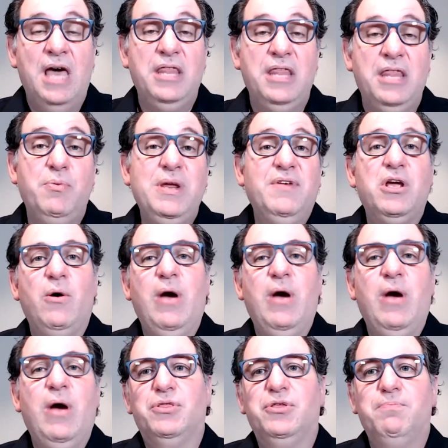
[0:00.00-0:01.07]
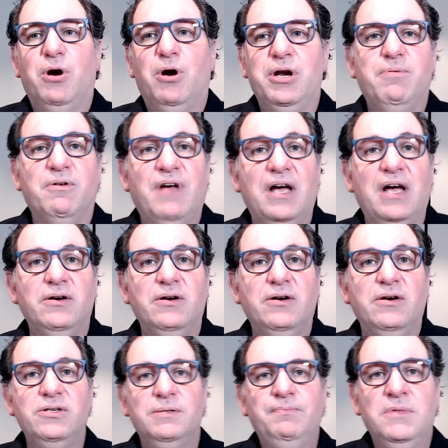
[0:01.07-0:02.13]
And then we even go after third-party
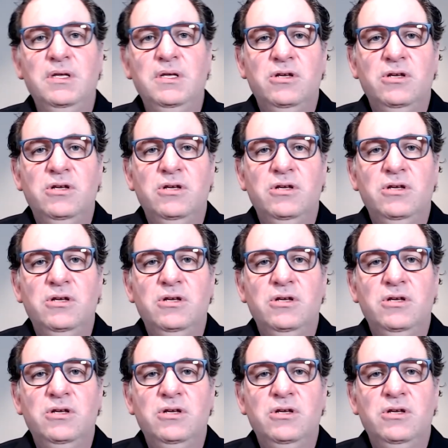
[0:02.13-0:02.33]
providers.